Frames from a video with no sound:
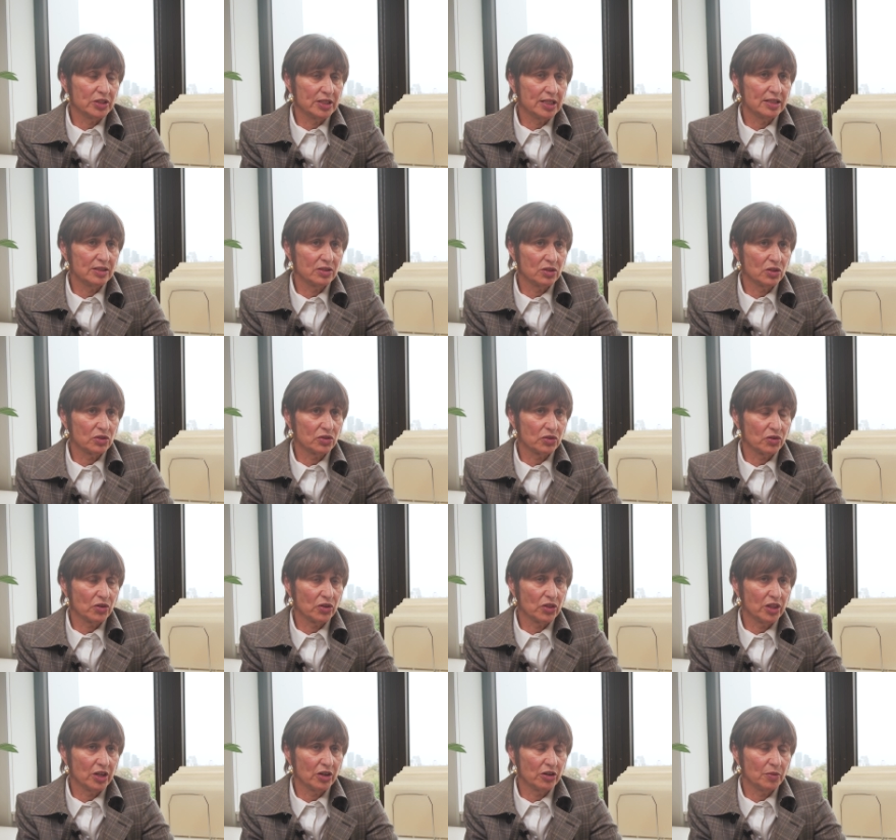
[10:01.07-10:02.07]

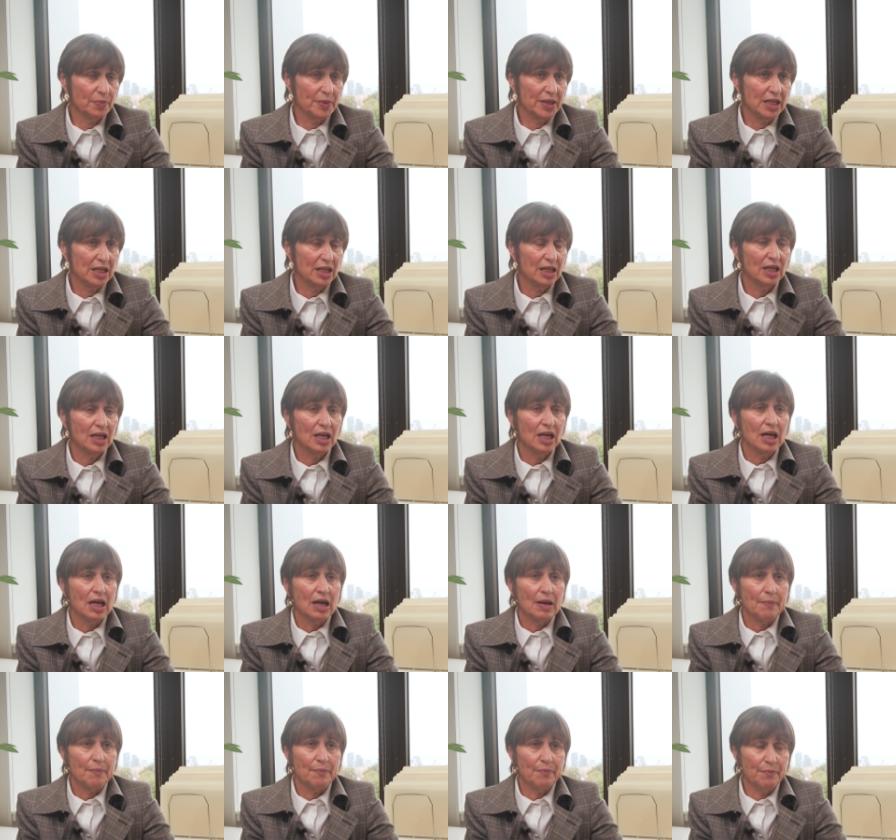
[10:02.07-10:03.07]
testosterone therapy.
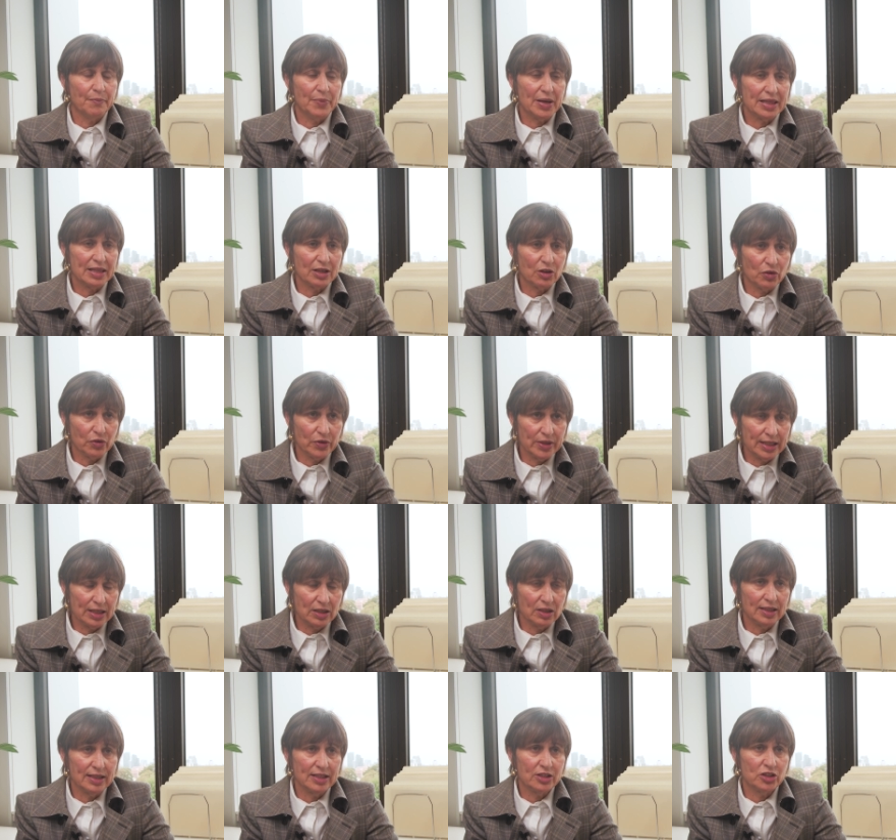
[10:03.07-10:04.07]
But the critical